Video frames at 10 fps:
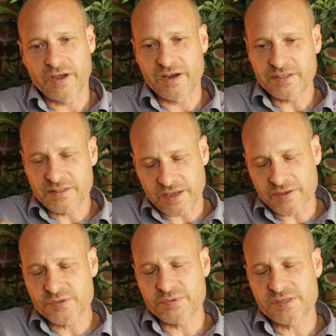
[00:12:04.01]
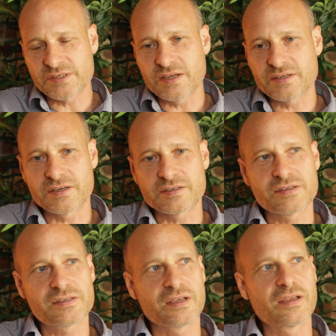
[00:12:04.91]
and I think that goes with the estate
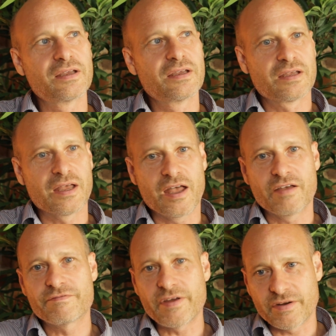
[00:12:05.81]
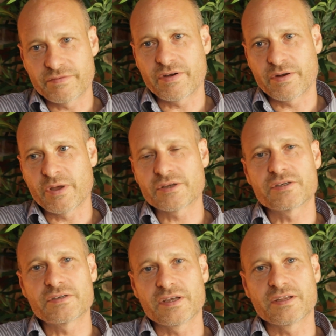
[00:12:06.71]
agency very, very much
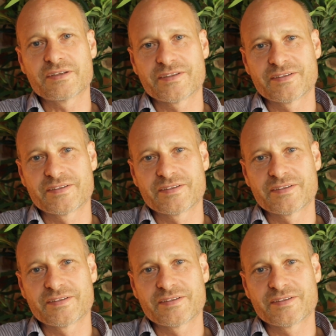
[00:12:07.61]
indeed.